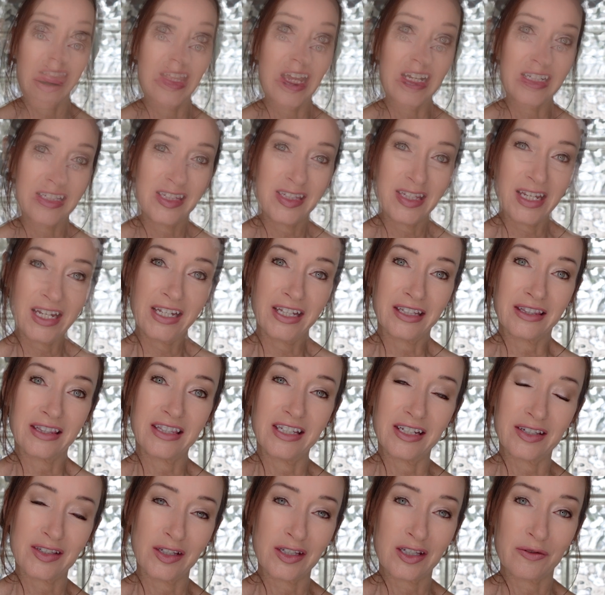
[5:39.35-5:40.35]
That's it.
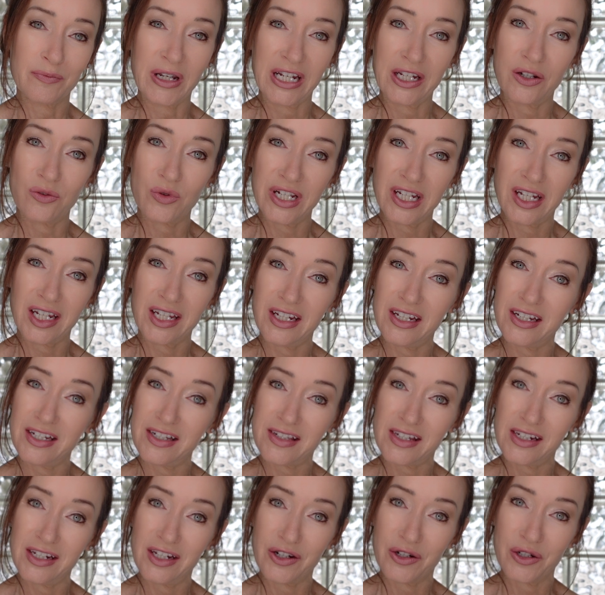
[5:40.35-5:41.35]
This is my quick,
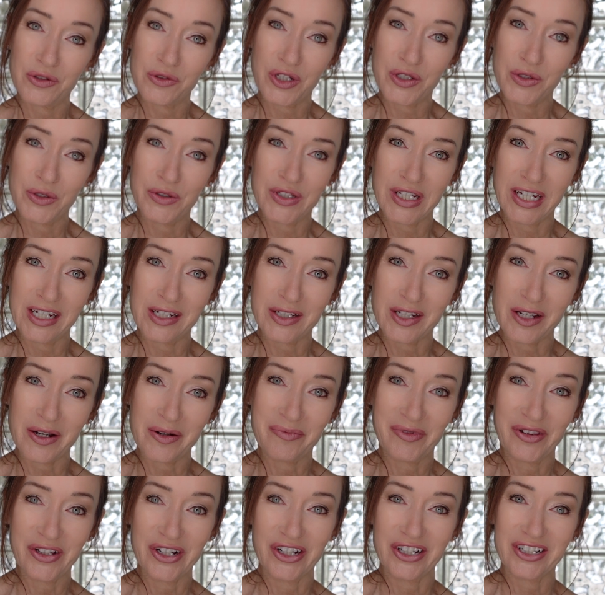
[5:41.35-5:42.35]
easy, go-to
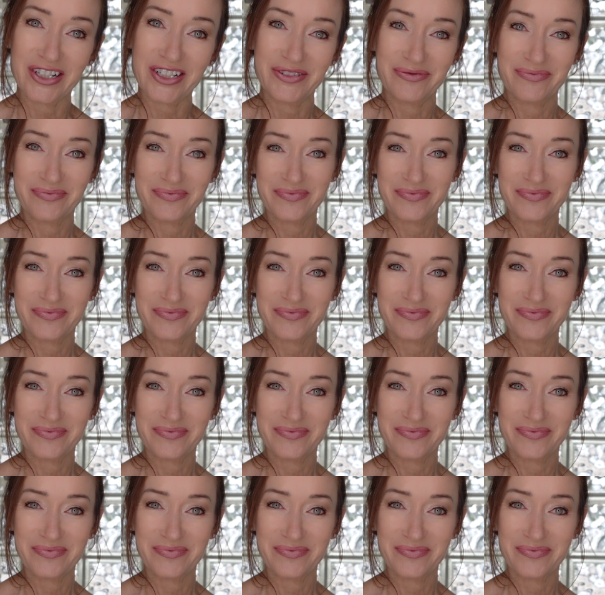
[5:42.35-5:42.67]
daytime look.